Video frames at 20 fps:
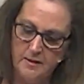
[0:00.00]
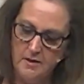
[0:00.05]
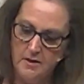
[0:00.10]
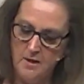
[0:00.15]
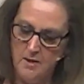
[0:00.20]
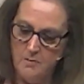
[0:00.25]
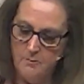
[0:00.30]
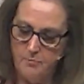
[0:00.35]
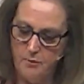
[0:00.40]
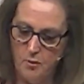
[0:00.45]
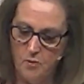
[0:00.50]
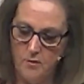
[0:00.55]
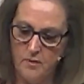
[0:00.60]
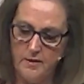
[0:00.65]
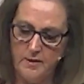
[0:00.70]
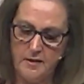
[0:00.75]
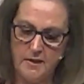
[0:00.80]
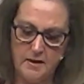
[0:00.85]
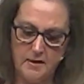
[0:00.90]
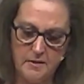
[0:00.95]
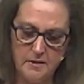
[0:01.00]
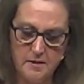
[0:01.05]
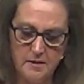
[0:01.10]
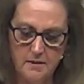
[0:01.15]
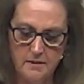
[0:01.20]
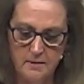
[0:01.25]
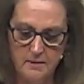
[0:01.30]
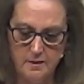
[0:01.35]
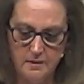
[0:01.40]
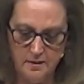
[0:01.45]
pour it in.
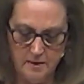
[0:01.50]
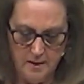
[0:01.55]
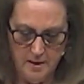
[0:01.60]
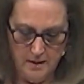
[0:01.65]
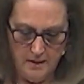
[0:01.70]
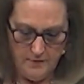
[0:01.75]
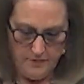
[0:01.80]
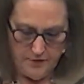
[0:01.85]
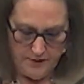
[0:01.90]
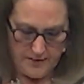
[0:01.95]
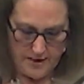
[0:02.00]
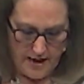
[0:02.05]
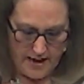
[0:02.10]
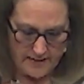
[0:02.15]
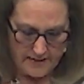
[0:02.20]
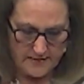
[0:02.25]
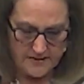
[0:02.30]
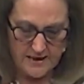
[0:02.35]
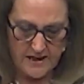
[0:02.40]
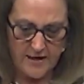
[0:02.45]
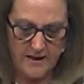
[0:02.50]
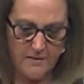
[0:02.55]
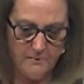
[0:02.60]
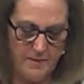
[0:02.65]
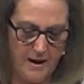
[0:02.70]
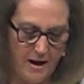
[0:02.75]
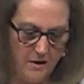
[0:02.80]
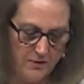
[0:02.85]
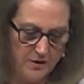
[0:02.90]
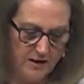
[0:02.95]
The nice thing
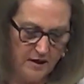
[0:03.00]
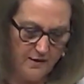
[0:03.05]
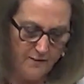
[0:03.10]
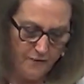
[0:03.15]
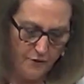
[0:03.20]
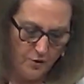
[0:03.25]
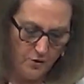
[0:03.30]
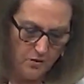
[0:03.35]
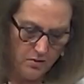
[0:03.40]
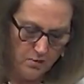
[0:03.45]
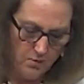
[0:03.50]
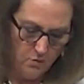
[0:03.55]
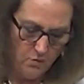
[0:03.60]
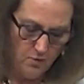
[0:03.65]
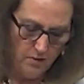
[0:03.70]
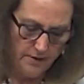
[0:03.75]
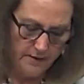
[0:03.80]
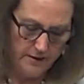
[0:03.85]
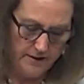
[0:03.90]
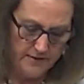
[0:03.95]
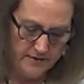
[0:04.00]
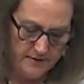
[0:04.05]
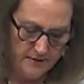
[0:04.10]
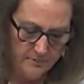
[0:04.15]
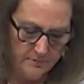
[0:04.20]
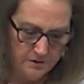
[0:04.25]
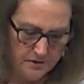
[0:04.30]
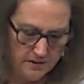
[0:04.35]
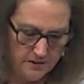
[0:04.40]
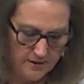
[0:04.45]
about kefir
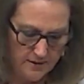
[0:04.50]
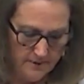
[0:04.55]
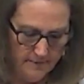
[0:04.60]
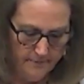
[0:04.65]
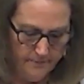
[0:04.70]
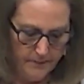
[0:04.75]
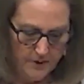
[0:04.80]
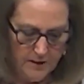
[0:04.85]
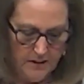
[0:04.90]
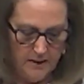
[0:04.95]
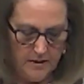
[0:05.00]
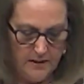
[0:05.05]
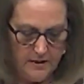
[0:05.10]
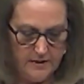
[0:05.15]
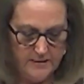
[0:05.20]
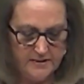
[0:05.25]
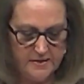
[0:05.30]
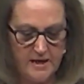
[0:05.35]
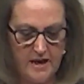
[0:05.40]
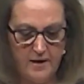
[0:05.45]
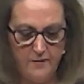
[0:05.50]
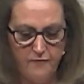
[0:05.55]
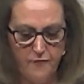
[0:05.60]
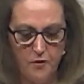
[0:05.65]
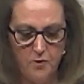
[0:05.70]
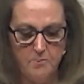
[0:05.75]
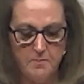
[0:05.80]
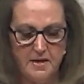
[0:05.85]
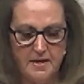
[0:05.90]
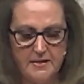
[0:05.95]
organisms is they
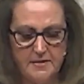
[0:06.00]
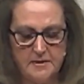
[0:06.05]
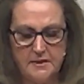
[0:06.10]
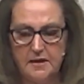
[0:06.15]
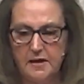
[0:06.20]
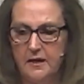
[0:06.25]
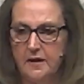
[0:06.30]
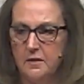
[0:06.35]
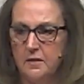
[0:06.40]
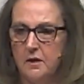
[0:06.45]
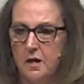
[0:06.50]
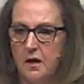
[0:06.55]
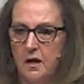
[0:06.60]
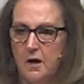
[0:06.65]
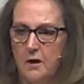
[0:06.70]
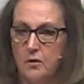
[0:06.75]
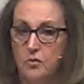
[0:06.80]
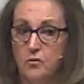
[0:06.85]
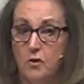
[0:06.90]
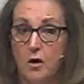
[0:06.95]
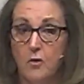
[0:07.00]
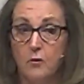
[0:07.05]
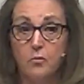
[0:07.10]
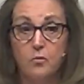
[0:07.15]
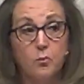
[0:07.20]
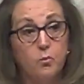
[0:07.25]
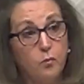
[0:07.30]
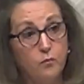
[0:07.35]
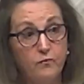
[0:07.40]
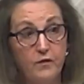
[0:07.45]
ferment and grow
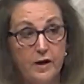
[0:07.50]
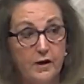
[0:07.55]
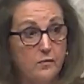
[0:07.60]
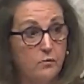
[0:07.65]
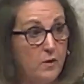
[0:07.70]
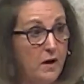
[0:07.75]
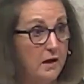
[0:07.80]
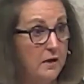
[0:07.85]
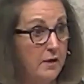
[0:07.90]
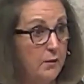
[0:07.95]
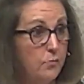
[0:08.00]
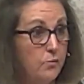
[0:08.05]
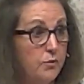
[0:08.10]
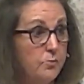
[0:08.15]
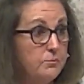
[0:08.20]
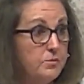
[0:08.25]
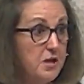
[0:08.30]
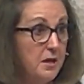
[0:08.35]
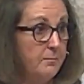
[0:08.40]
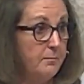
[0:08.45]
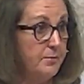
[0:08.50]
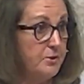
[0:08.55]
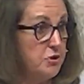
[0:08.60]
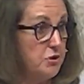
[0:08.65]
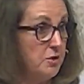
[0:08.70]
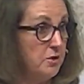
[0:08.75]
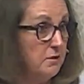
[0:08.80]
very well at room temperature.